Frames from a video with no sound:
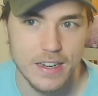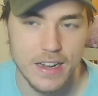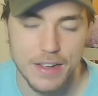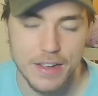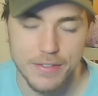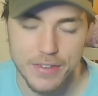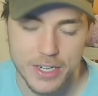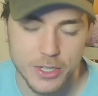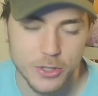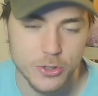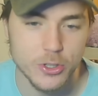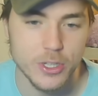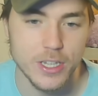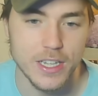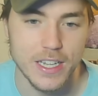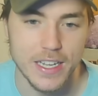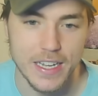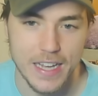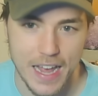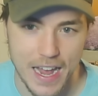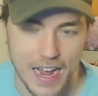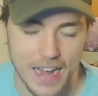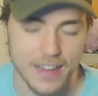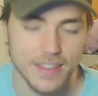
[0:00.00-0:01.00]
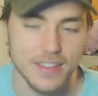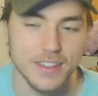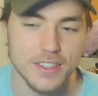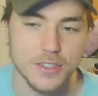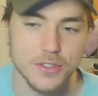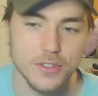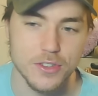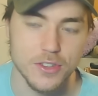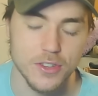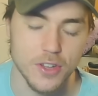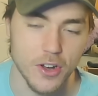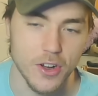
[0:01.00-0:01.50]
I've actually like had
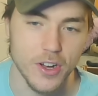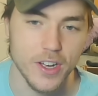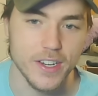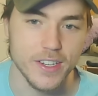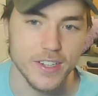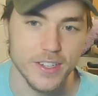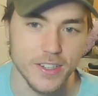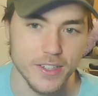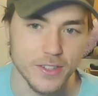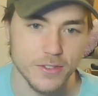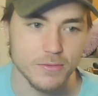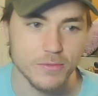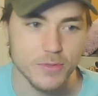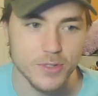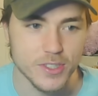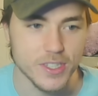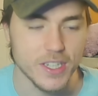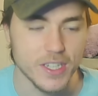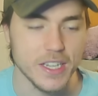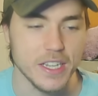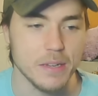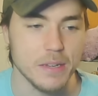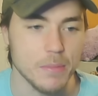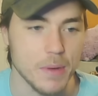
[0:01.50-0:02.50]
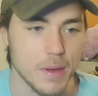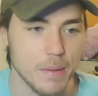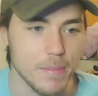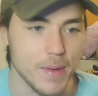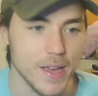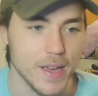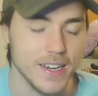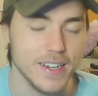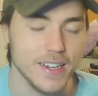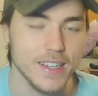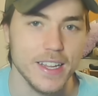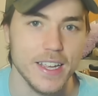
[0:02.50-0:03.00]
this thought, you know, sitting in my
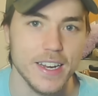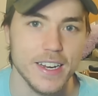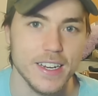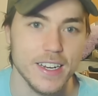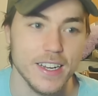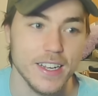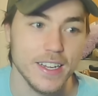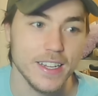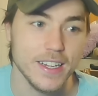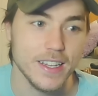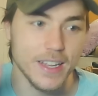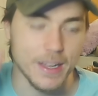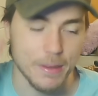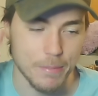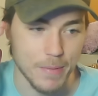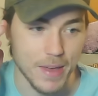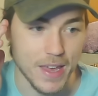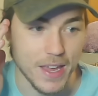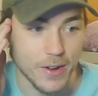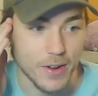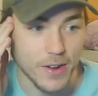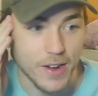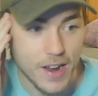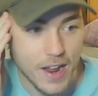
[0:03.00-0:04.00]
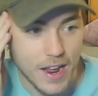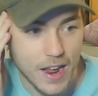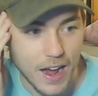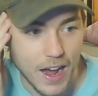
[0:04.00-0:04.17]
bed late at night, like, man,